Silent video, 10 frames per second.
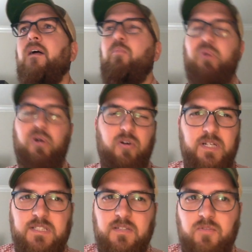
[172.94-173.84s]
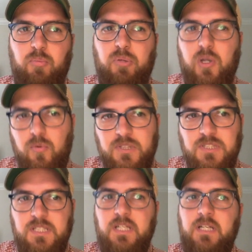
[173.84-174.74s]
progressive
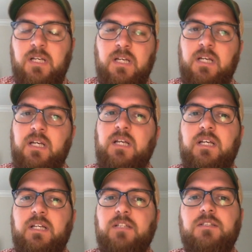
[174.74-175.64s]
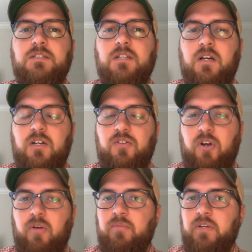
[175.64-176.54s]
diplomacy is a
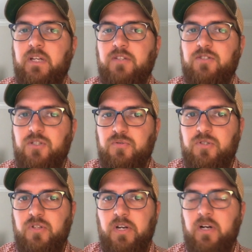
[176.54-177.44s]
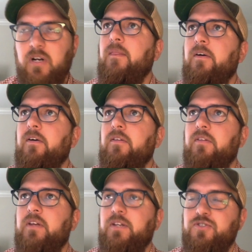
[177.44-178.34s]
term that gets used there. The
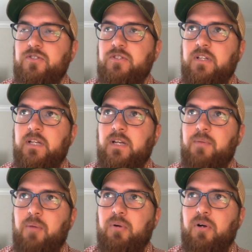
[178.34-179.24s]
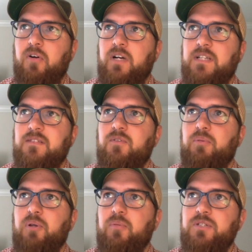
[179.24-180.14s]
interesting thing about progressive
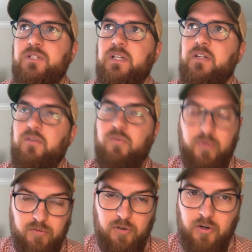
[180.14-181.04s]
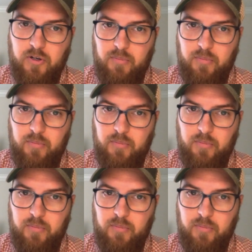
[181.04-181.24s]
diplomacy, we've learned